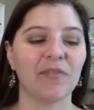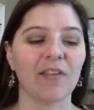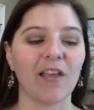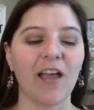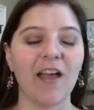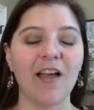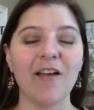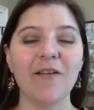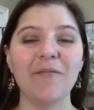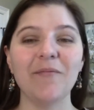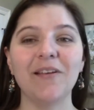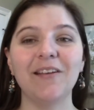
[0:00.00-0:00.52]

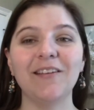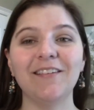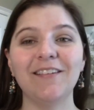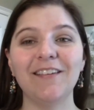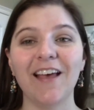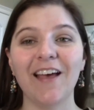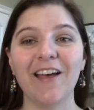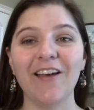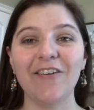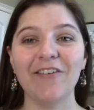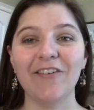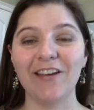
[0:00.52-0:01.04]

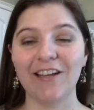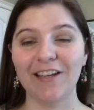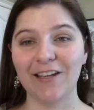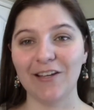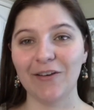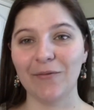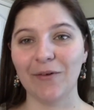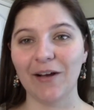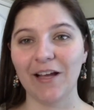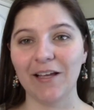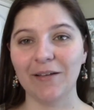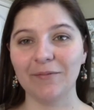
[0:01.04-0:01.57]

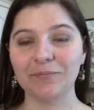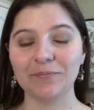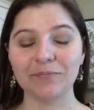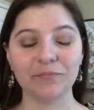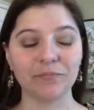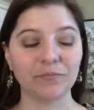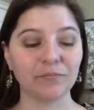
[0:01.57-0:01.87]
anyway,